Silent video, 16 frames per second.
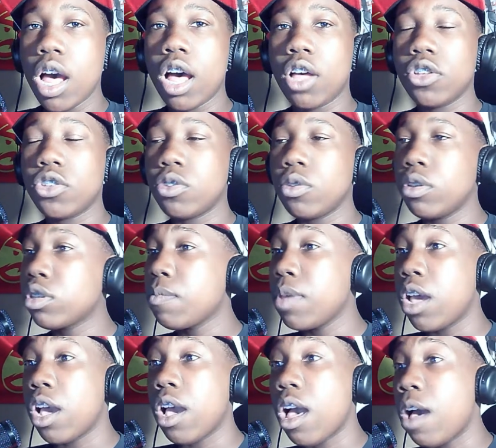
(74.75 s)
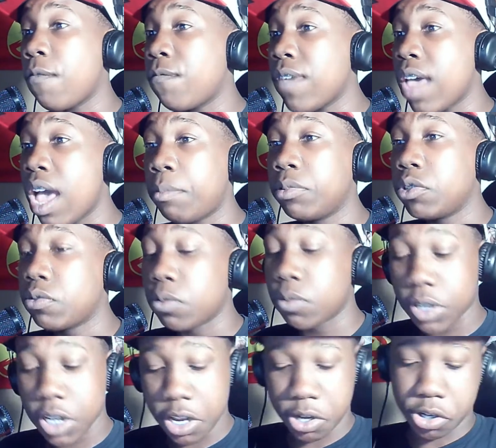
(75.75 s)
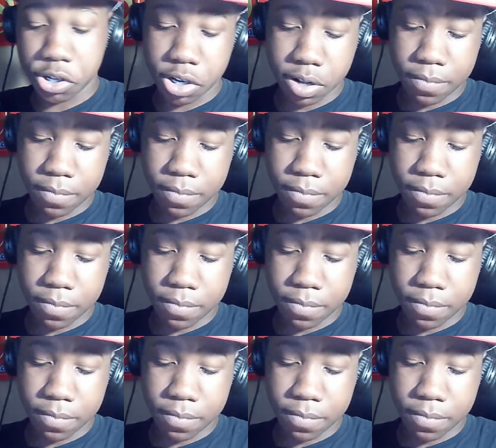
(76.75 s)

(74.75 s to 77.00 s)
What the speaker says: So it's going to be a fabulous rotation.